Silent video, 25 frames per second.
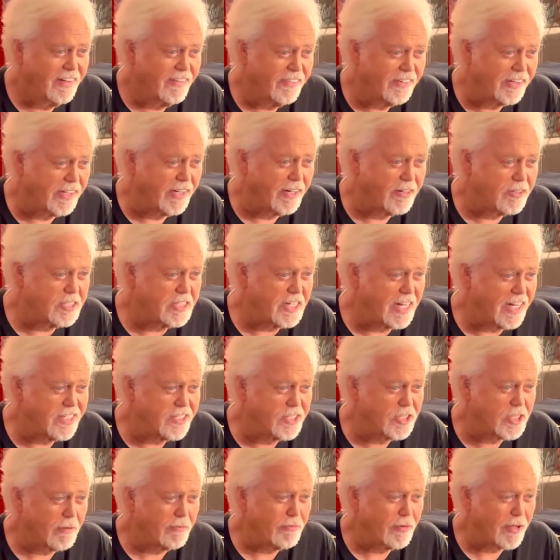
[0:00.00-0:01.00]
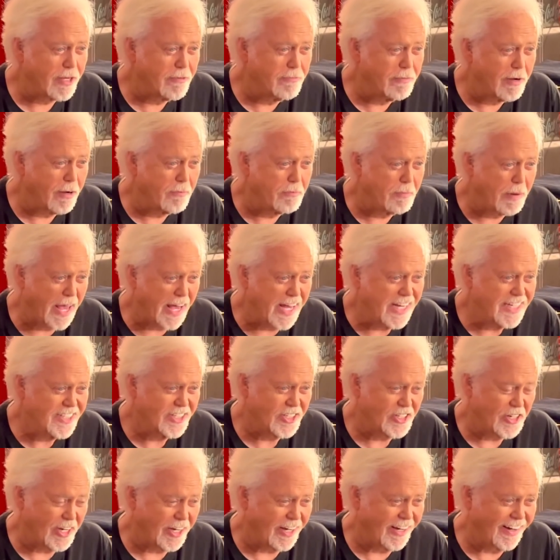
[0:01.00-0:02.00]
that understands something about
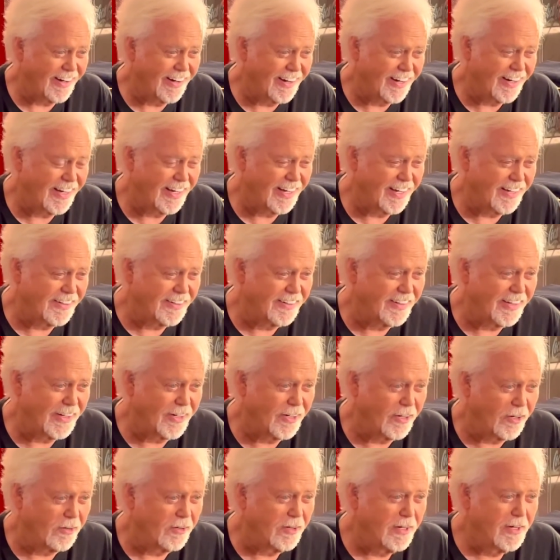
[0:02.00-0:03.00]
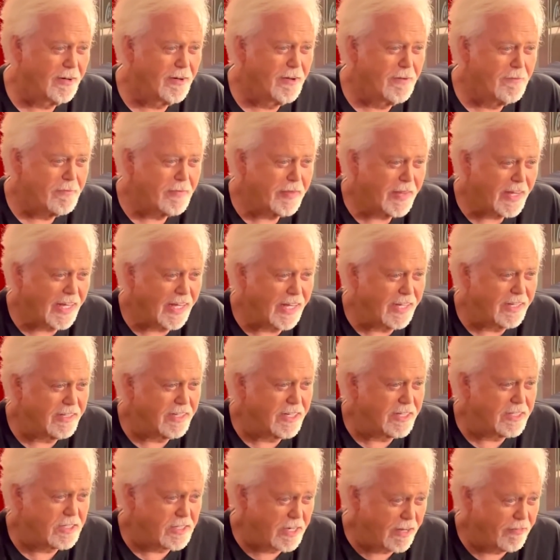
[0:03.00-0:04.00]
pacing and, you know,
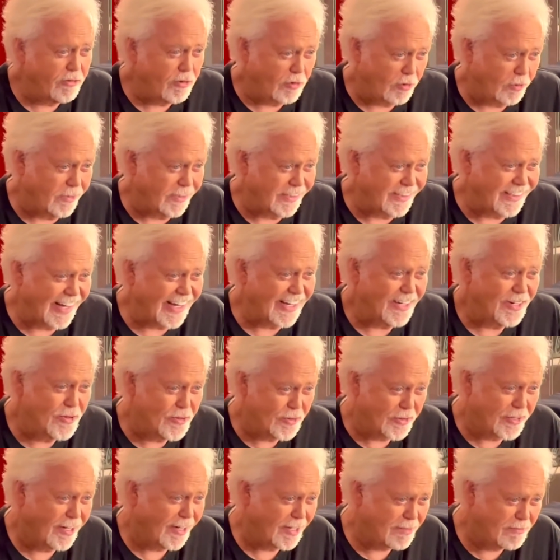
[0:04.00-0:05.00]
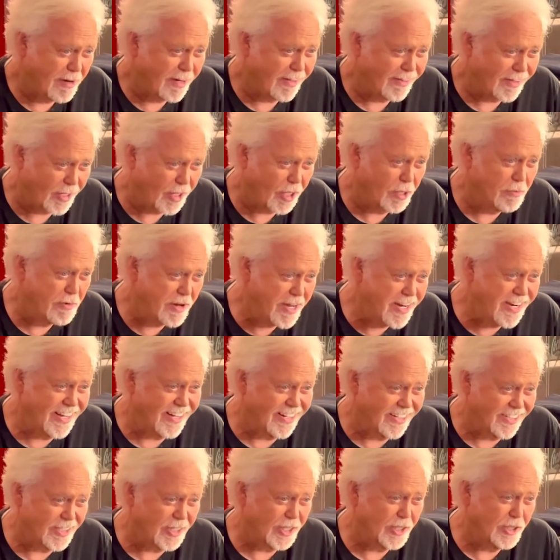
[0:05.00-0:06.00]
it's difficult. Like you're talking about the
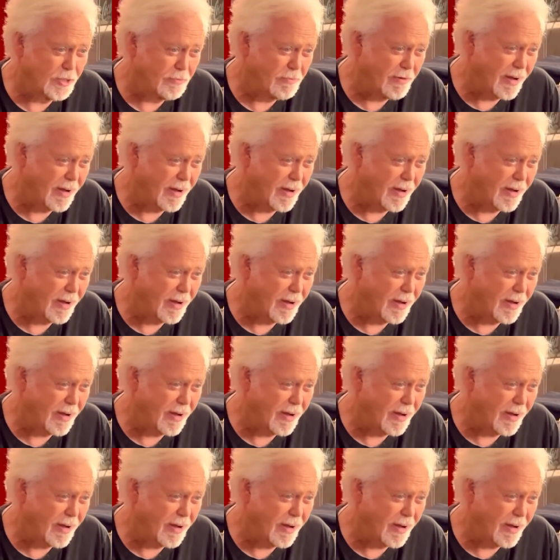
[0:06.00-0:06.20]
comedians. Could you